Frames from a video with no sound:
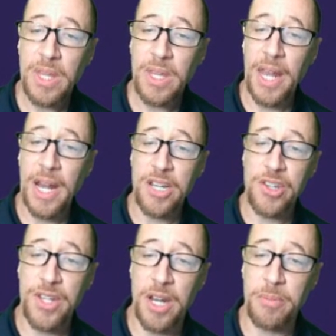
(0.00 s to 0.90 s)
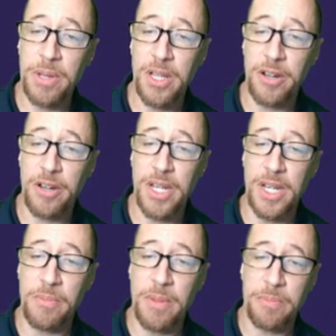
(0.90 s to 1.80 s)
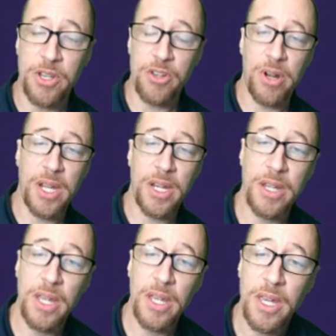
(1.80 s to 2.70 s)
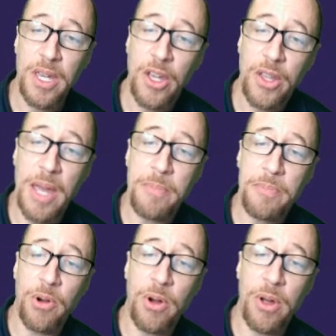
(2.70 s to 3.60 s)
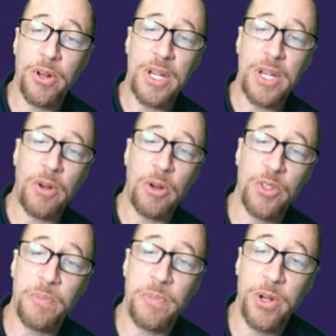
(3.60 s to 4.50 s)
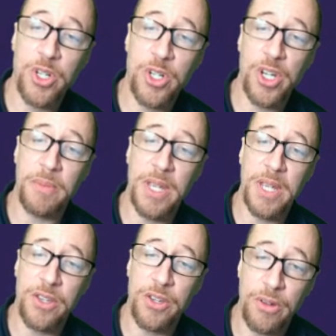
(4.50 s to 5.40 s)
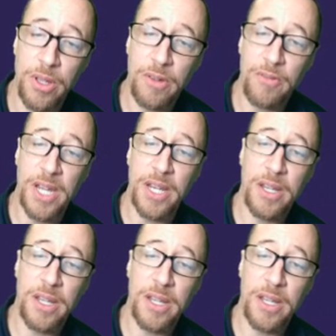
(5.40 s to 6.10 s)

And I just got to be leery that he might be trying that pawn push. I'm almost pushing him into, right?